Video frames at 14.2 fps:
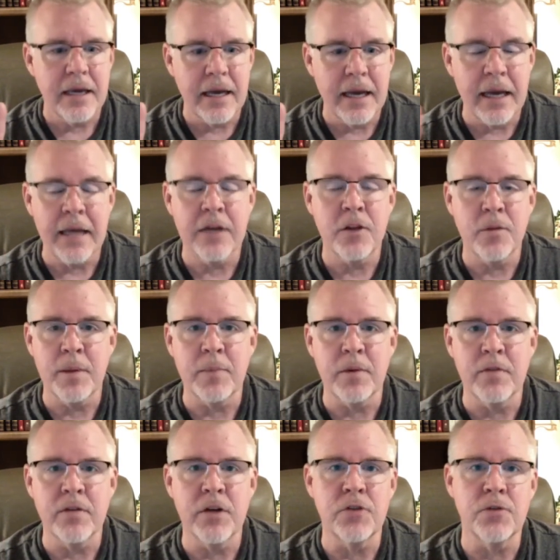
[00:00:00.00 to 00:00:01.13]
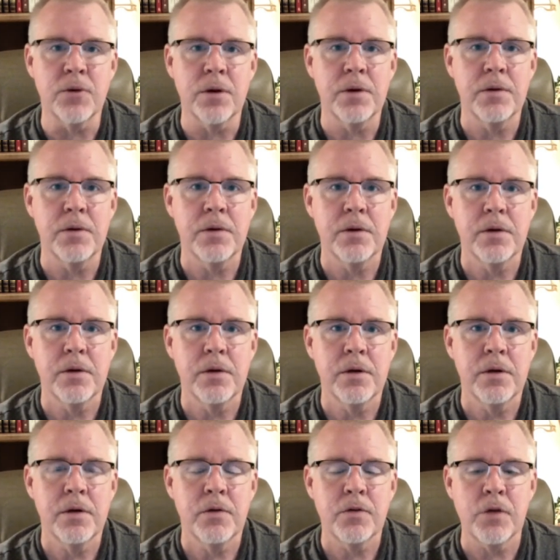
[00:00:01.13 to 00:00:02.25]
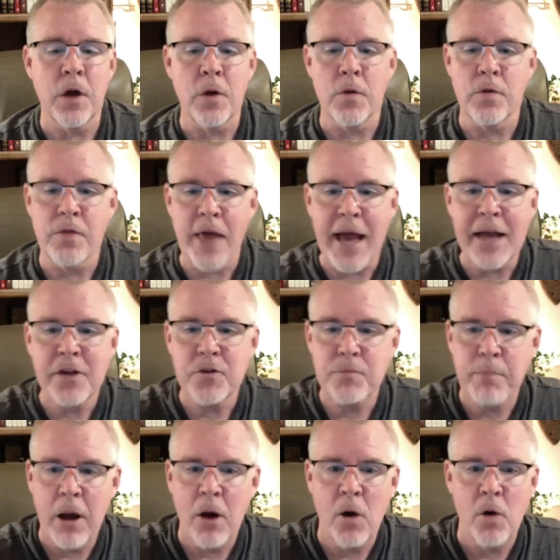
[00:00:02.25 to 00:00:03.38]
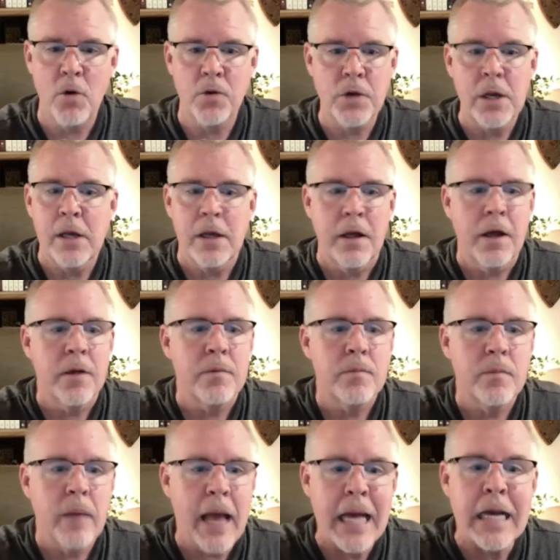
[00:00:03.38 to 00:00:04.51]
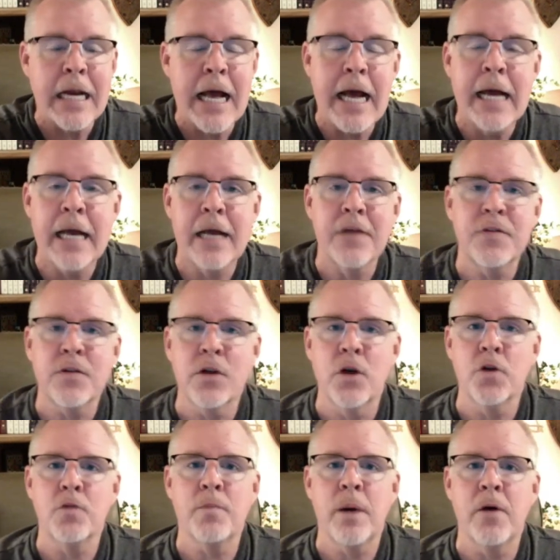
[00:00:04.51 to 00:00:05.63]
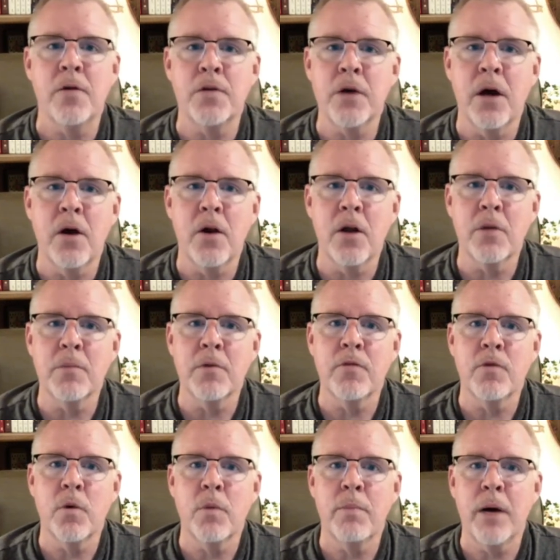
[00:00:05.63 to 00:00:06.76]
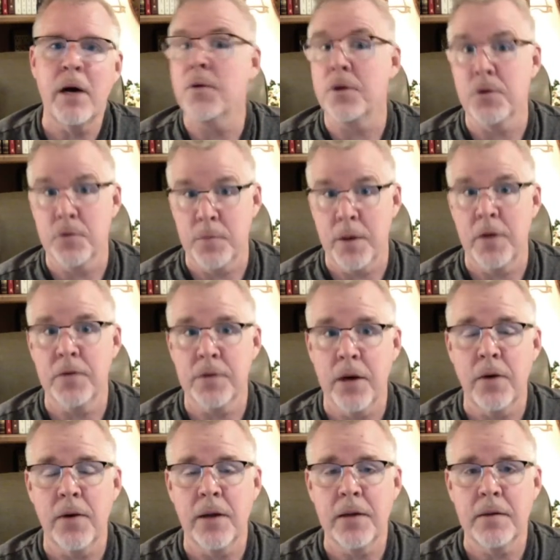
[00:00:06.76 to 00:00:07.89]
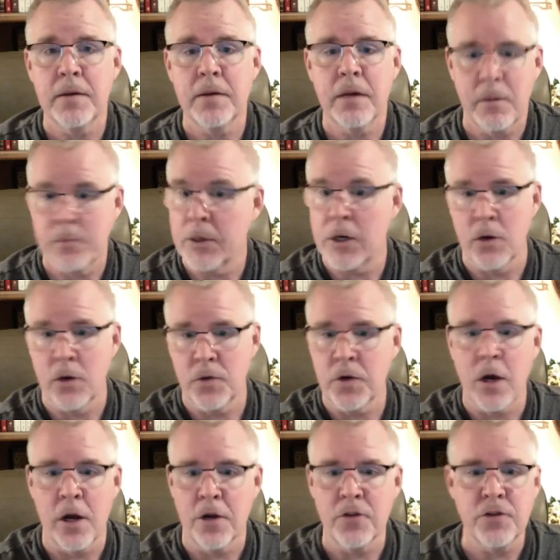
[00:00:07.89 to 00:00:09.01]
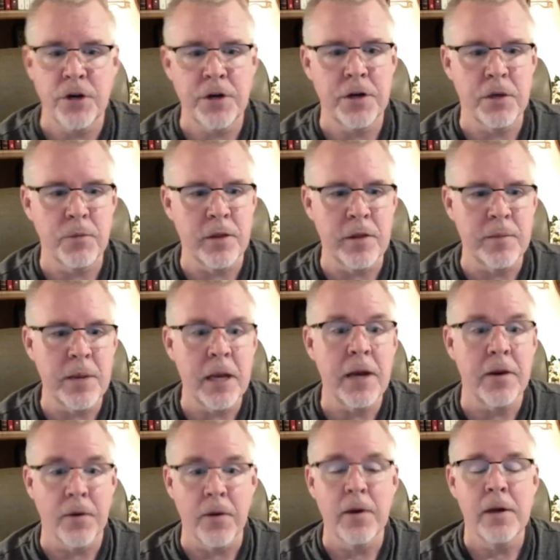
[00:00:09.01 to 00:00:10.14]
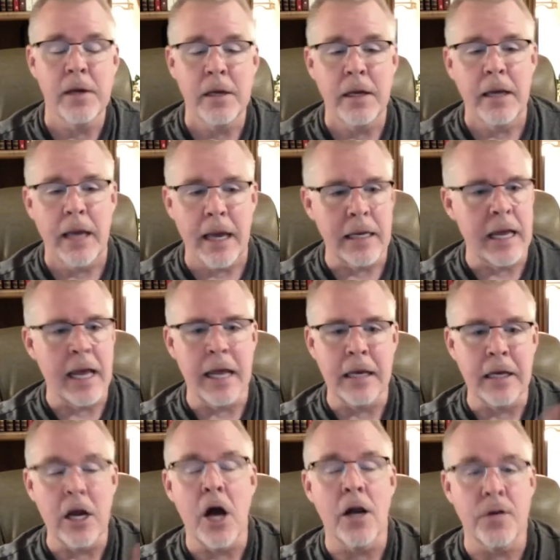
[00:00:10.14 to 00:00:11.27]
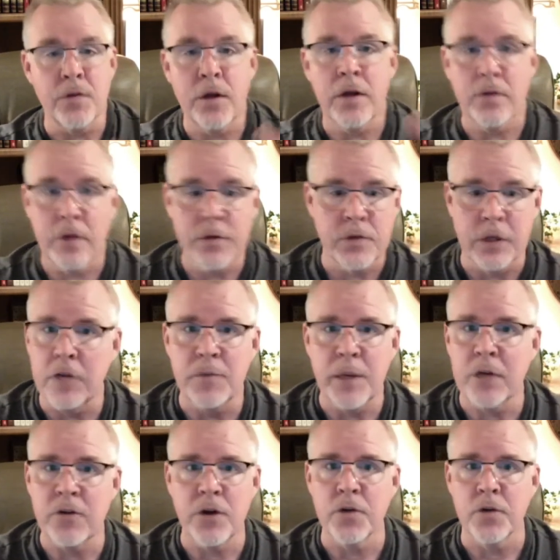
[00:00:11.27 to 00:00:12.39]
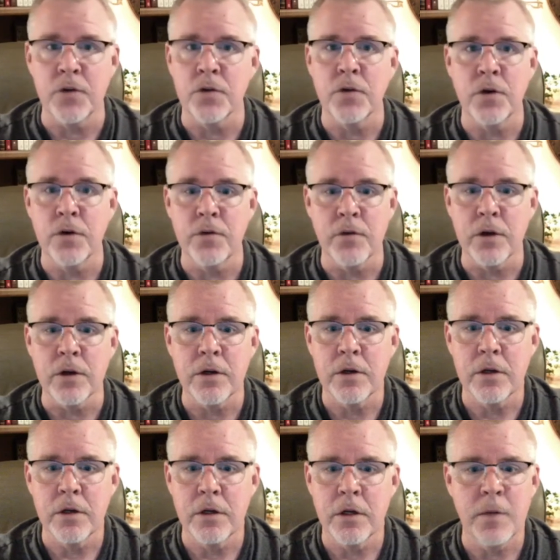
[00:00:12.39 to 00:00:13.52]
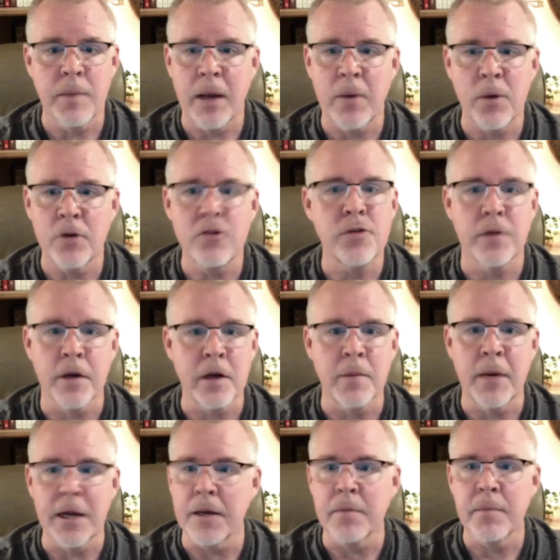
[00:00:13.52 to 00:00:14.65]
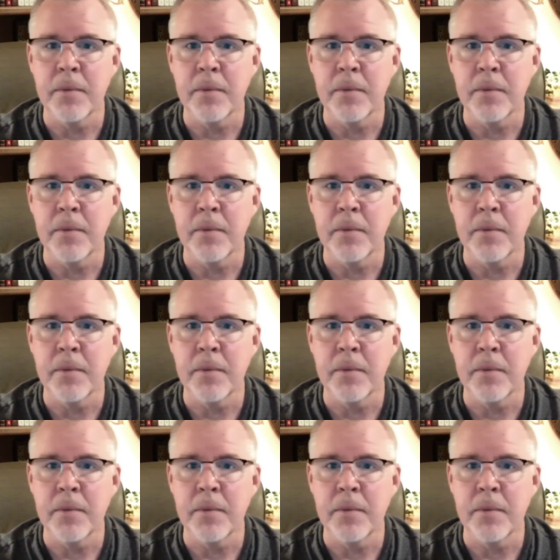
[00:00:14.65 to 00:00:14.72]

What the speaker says: and to the people of Israel. So that's Paul's. Ananias knows Paul's calling before Paul knows Paul's calling, because God has shared it with him here. And God says, listen, he's my chosen servant. Doesn't matter what you think about him.